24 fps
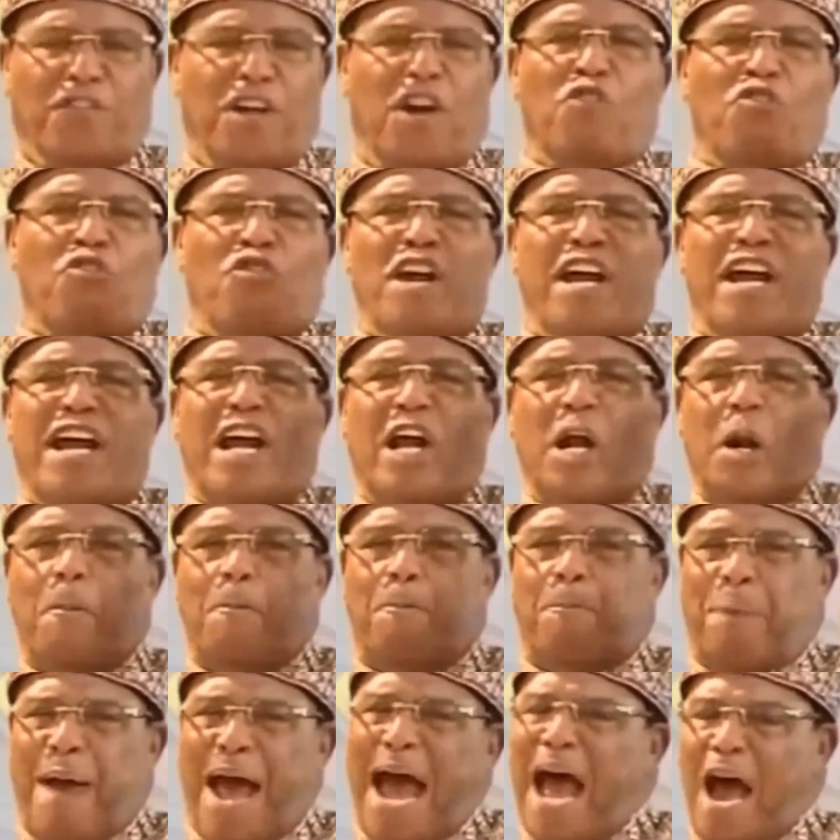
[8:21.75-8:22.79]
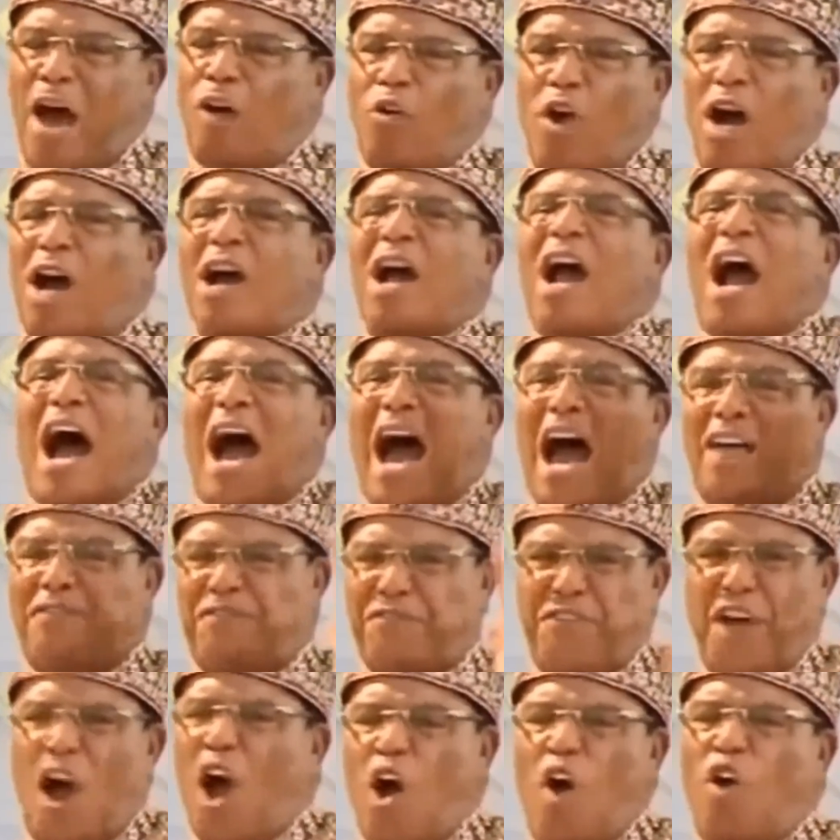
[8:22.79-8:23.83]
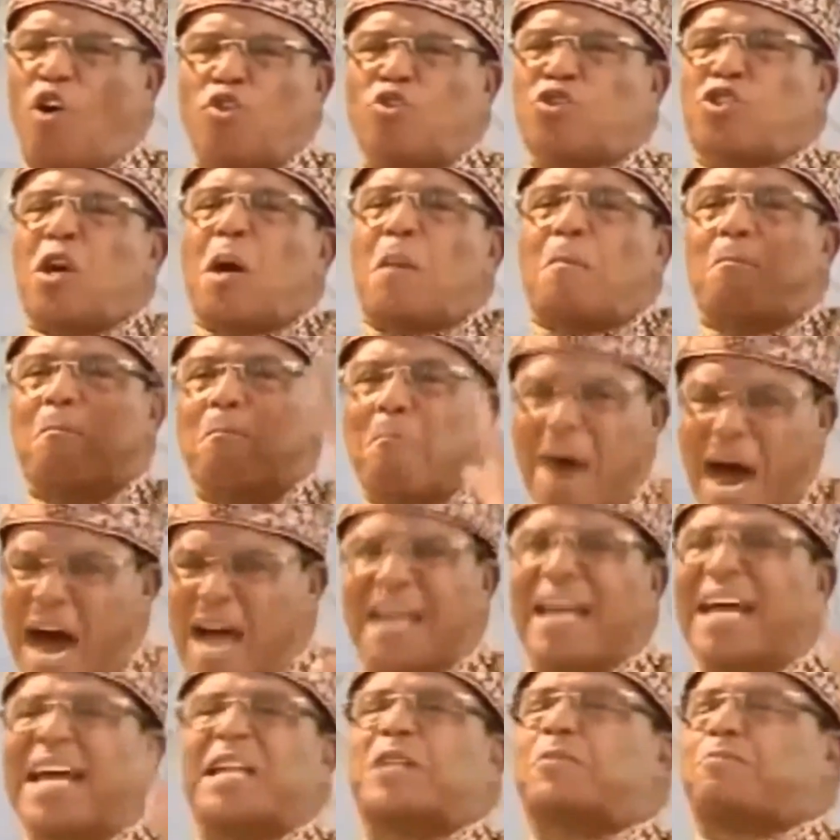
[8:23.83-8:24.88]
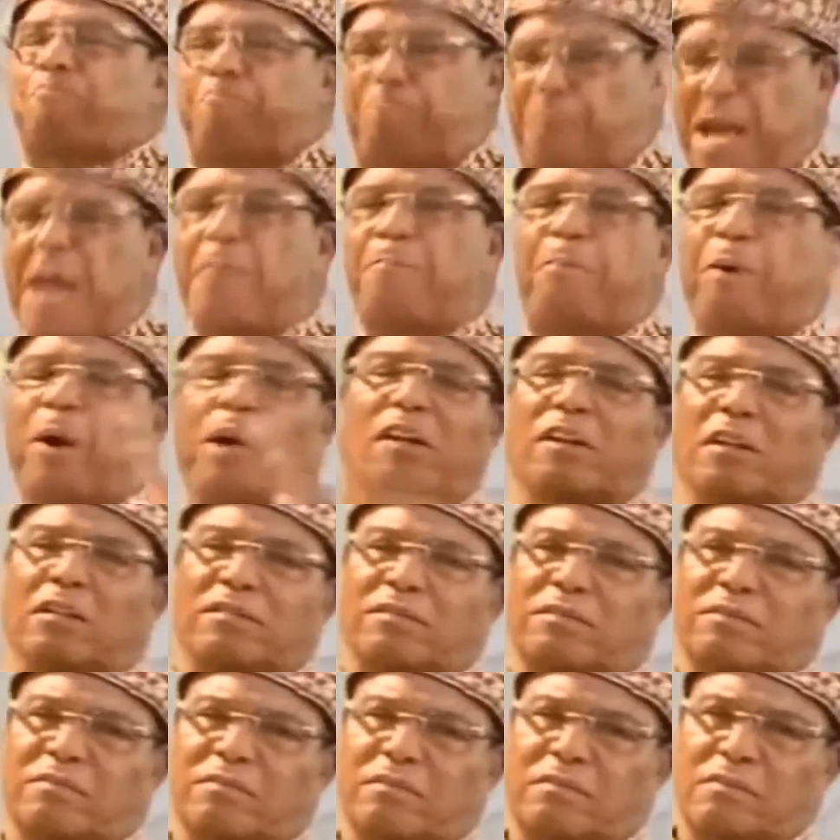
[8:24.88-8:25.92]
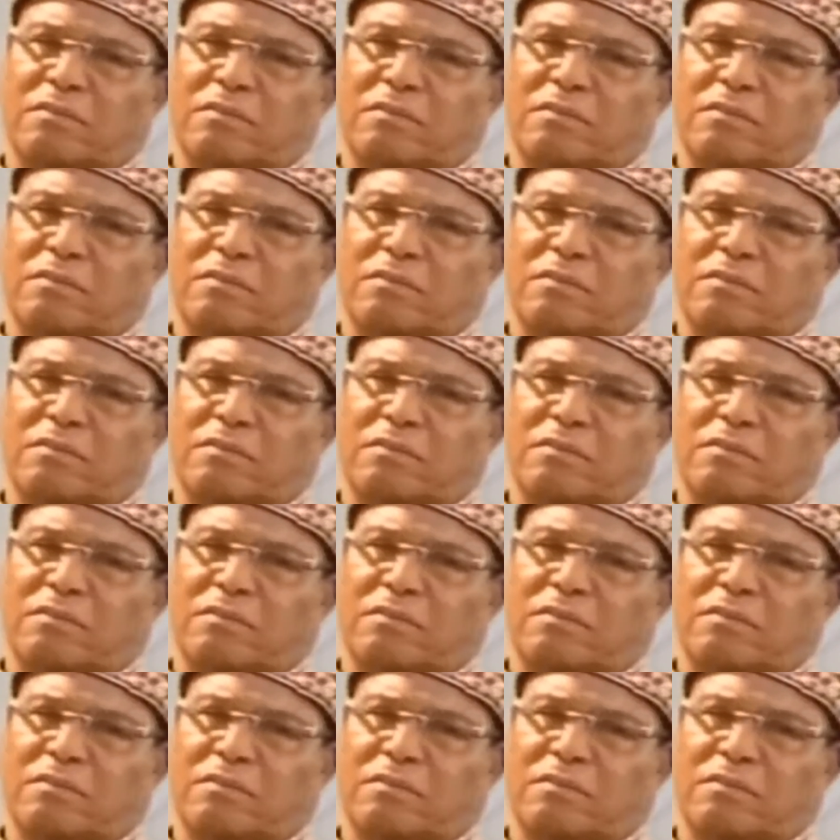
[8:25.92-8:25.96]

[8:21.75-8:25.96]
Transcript: The real power are those moneyed people.